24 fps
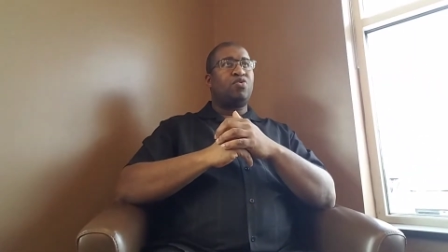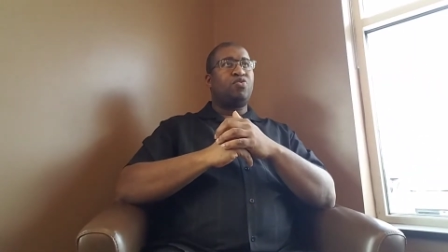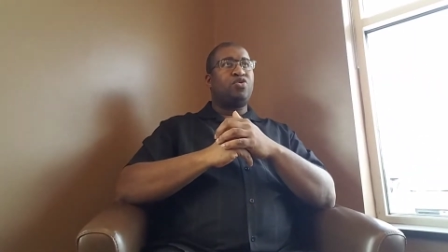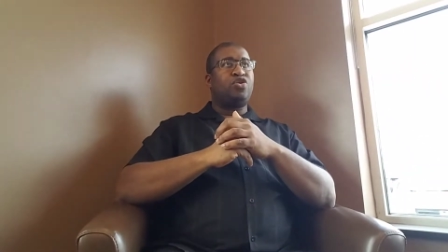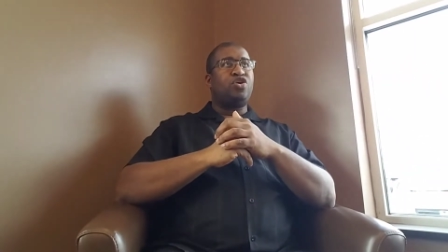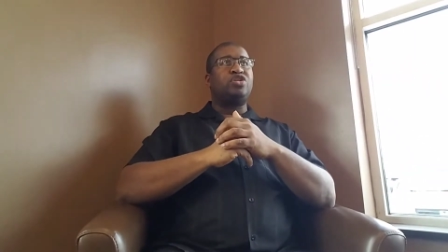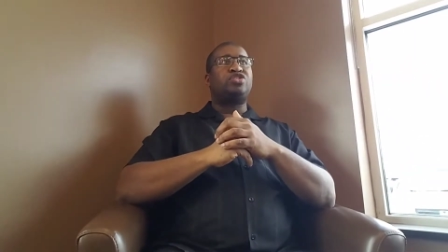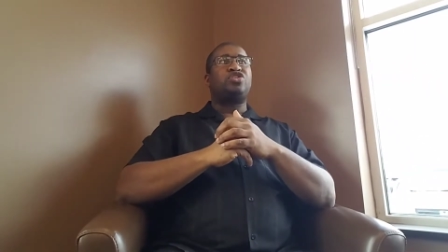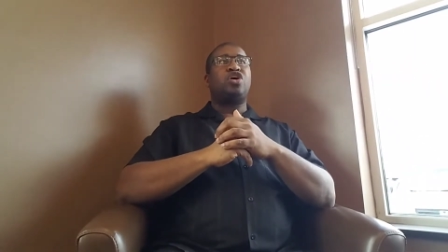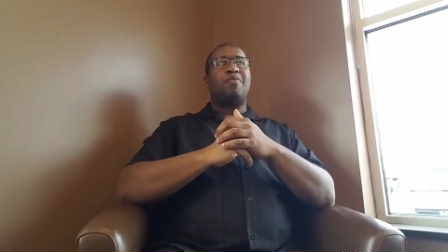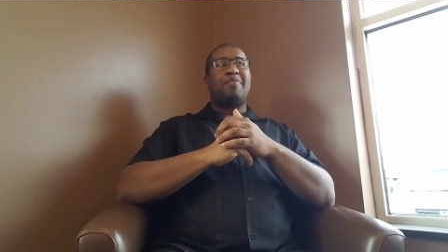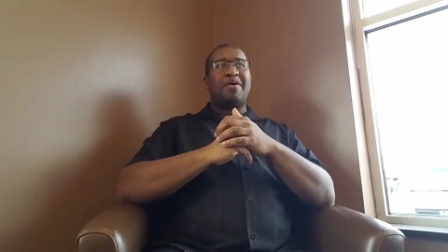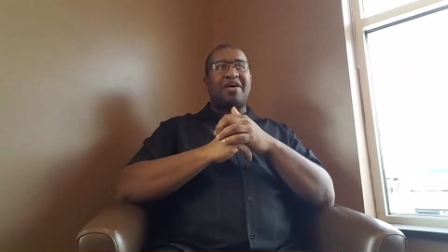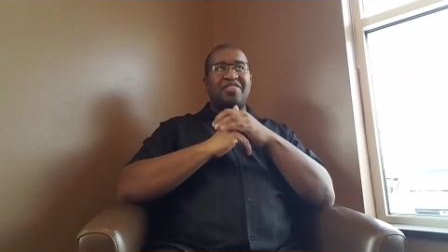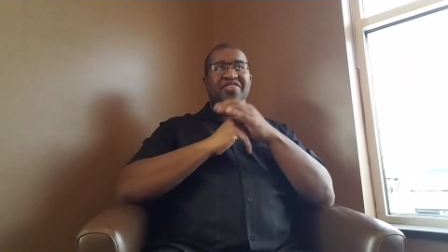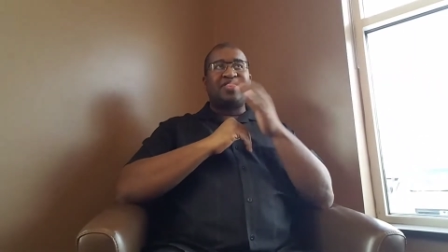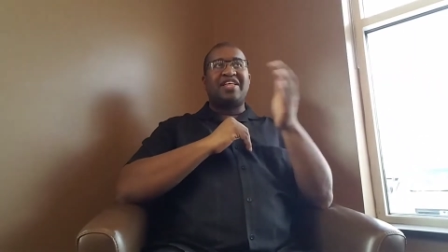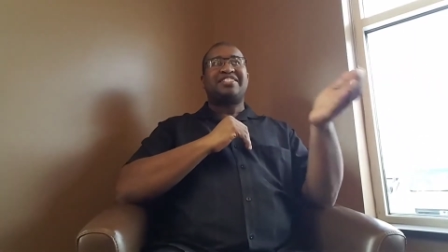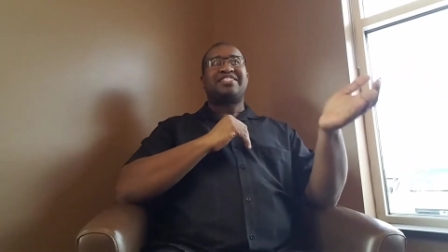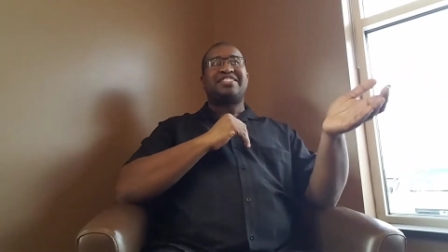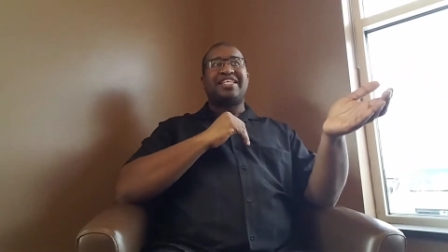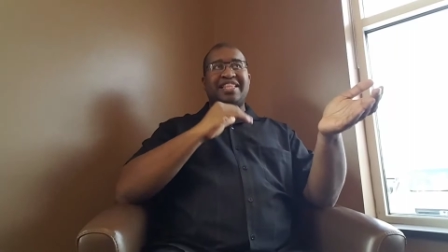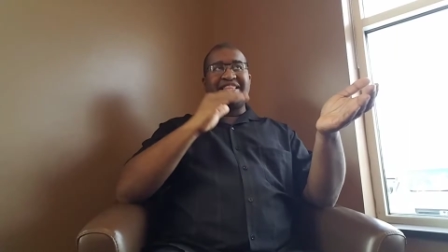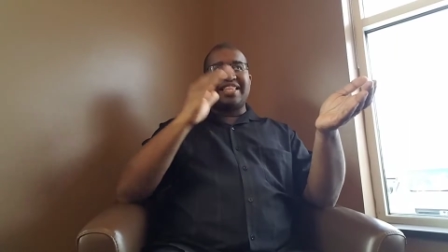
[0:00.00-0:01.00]
You talk about
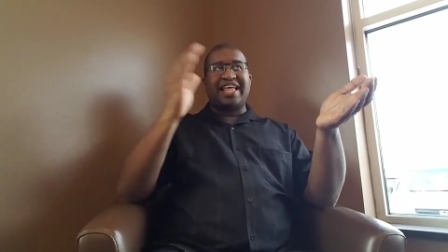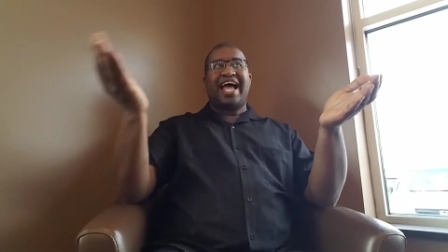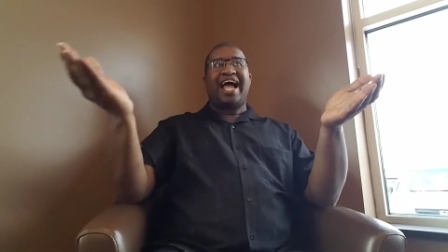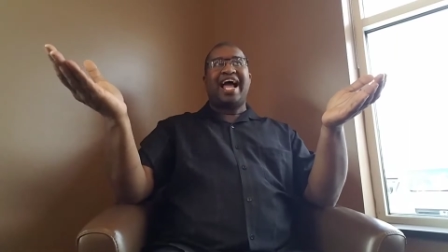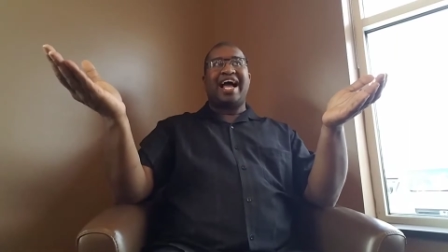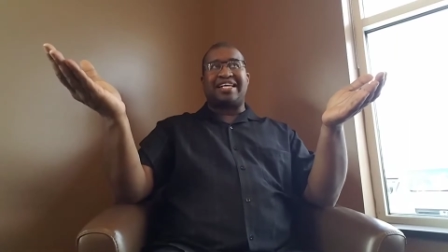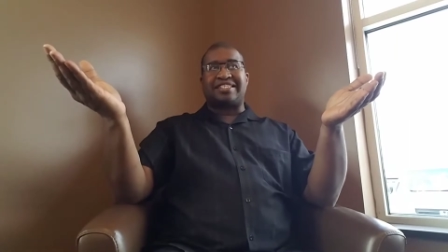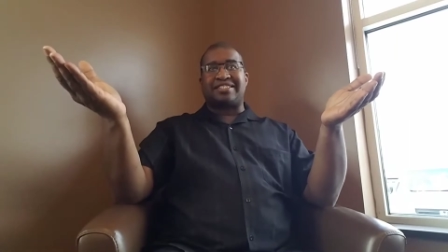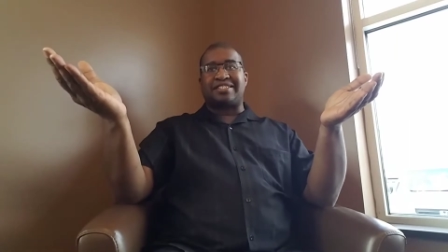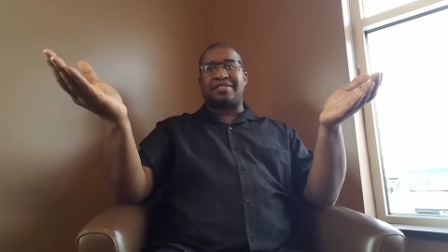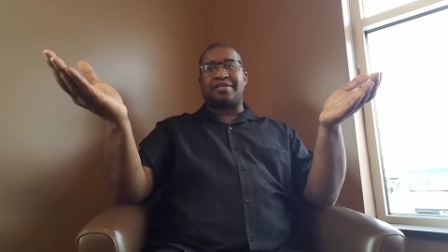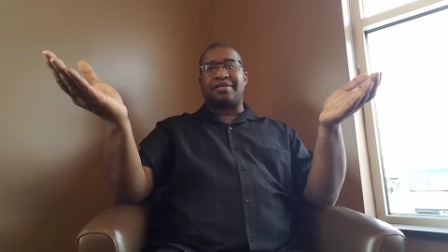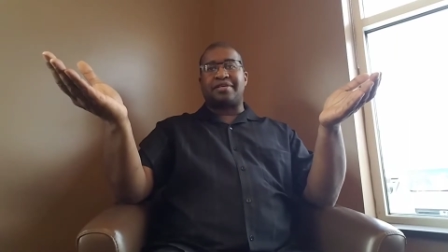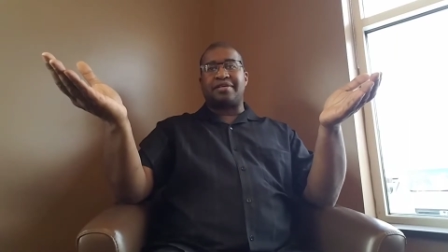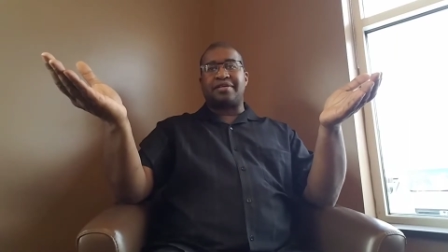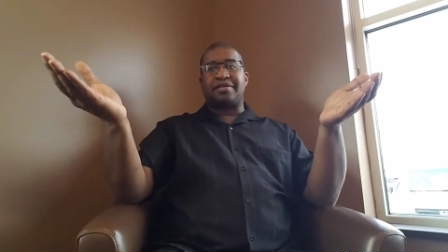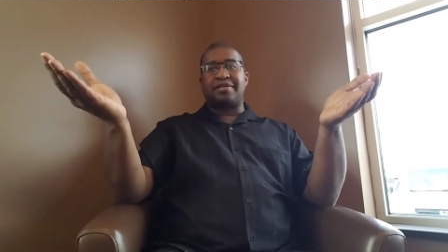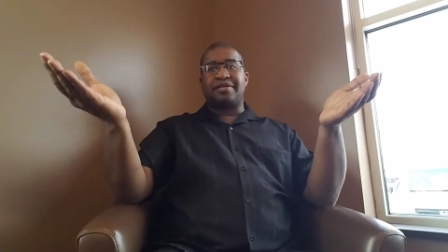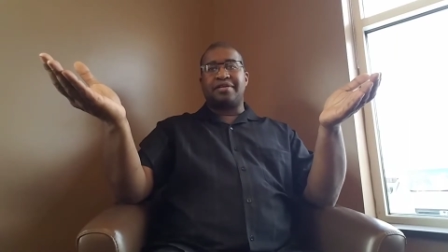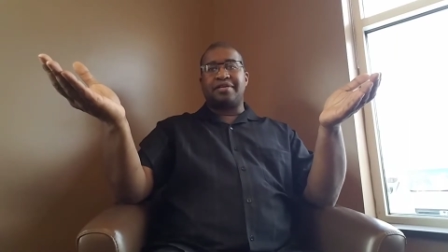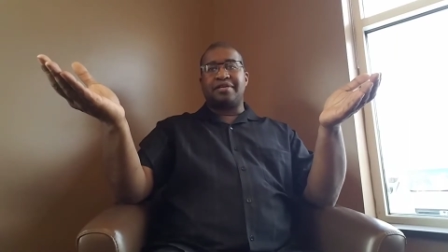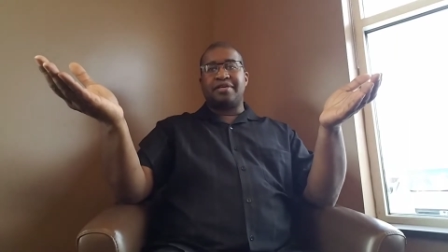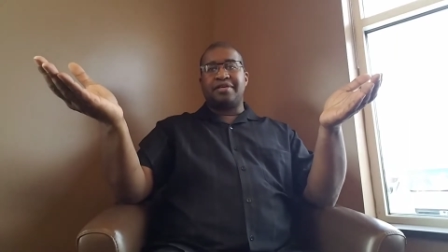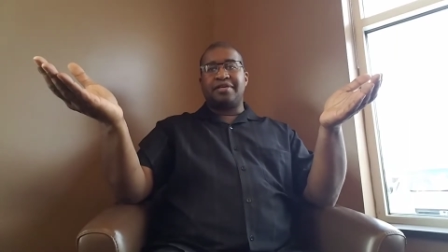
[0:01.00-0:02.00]
this and that.
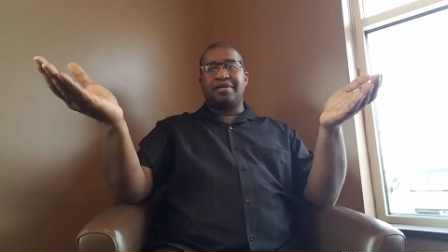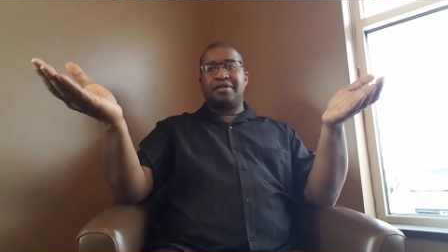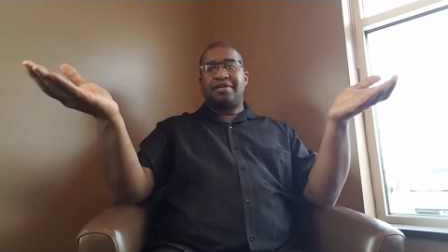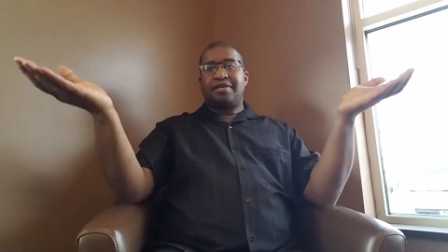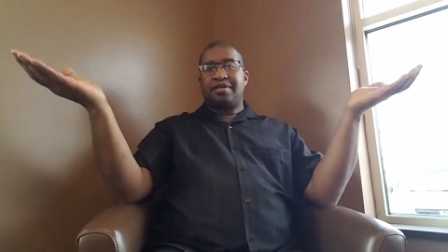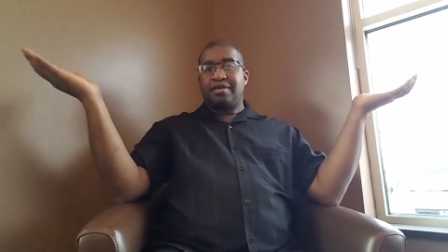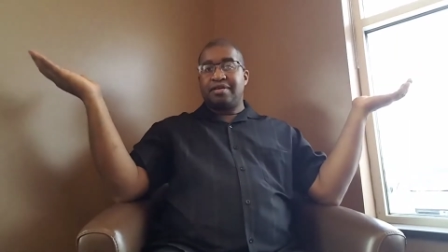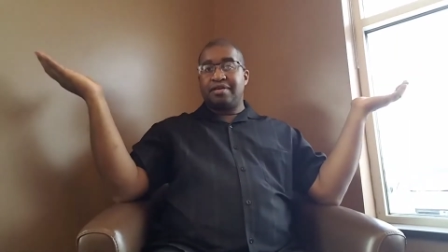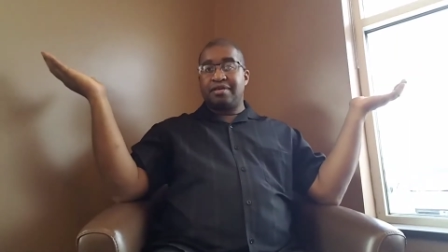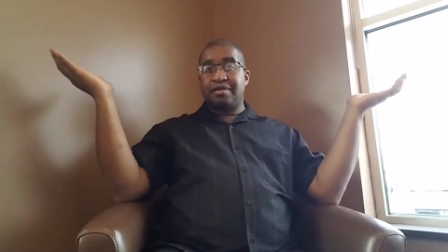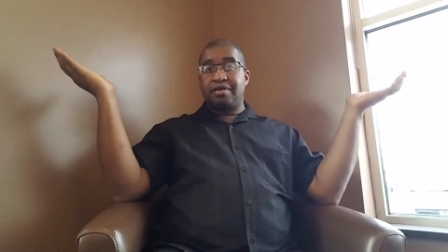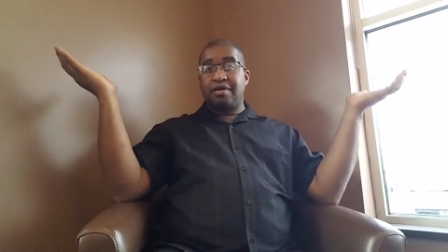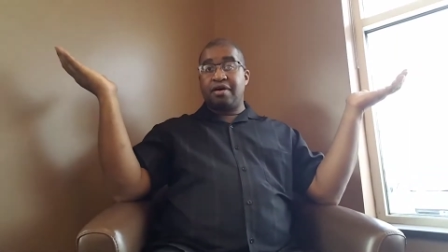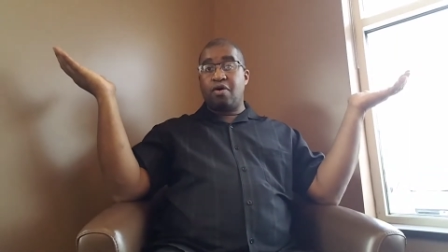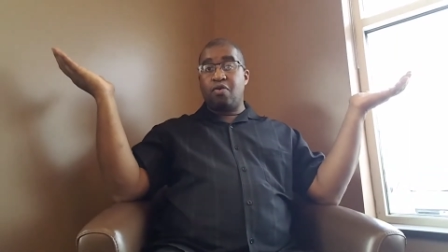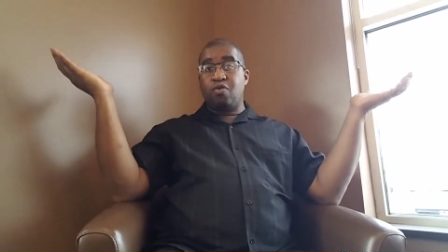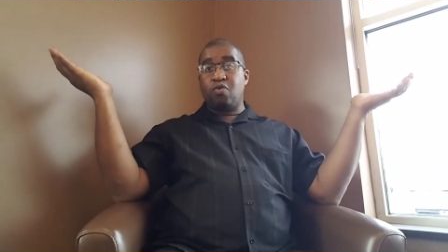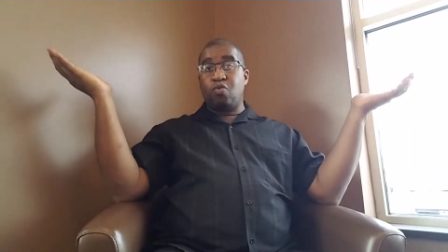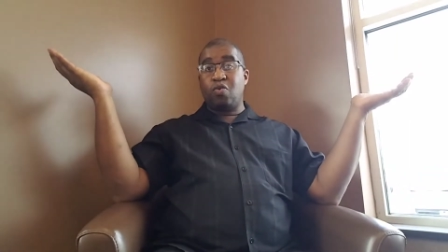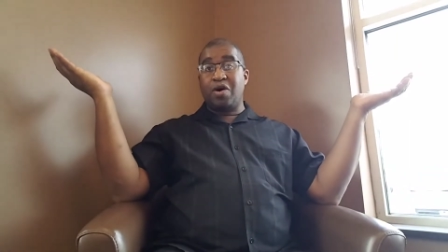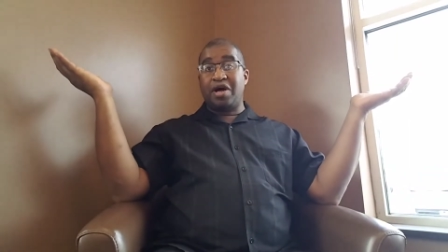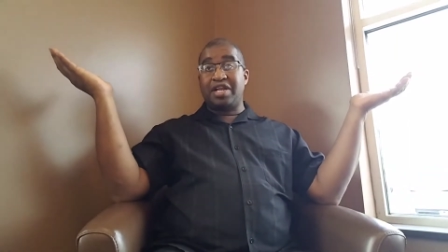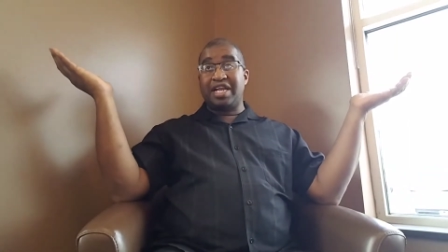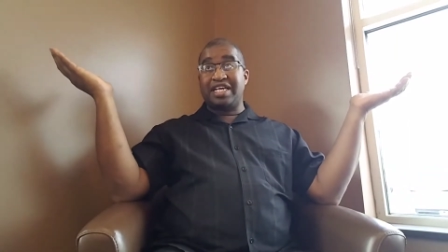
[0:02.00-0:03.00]

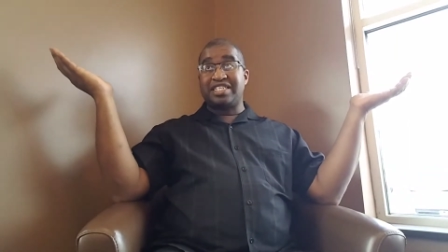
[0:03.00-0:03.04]
Well,